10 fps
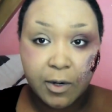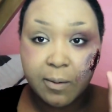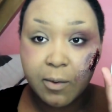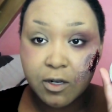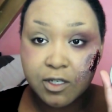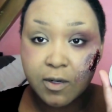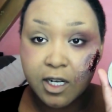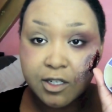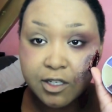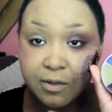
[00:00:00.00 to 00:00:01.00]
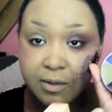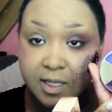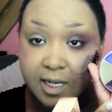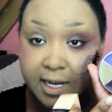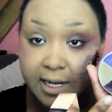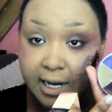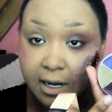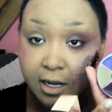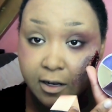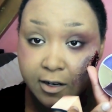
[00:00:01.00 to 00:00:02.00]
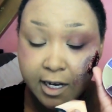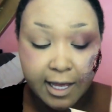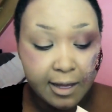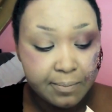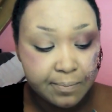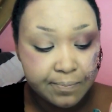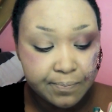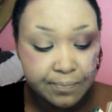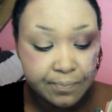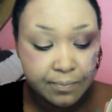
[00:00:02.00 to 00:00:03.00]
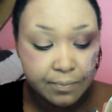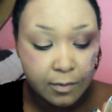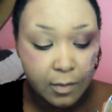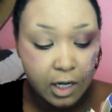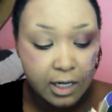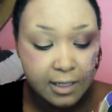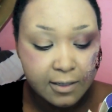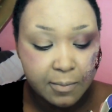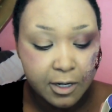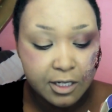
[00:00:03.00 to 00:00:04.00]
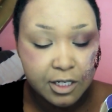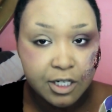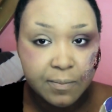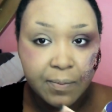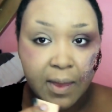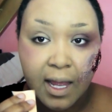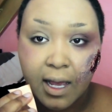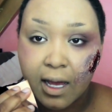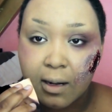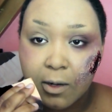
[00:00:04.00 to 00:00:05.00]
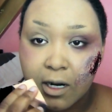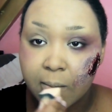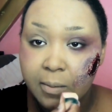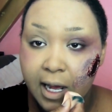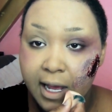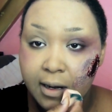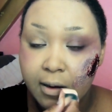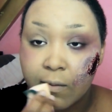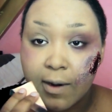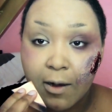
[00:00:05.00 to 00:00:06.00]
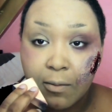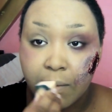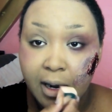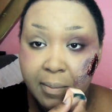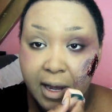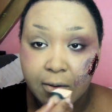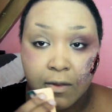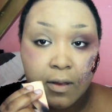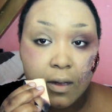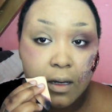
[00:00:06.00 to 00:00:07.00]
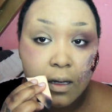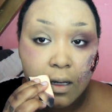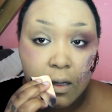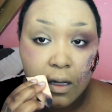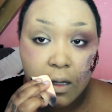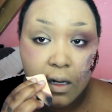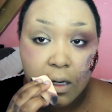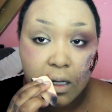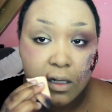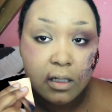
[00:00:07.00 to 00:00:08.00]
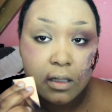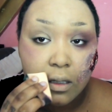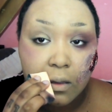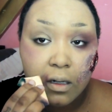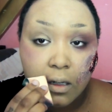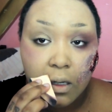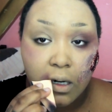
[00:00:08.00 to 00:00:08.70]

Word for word: But what I'm also going to do is take that color again on that sponge. I'm going to apply it around my mouth, like so.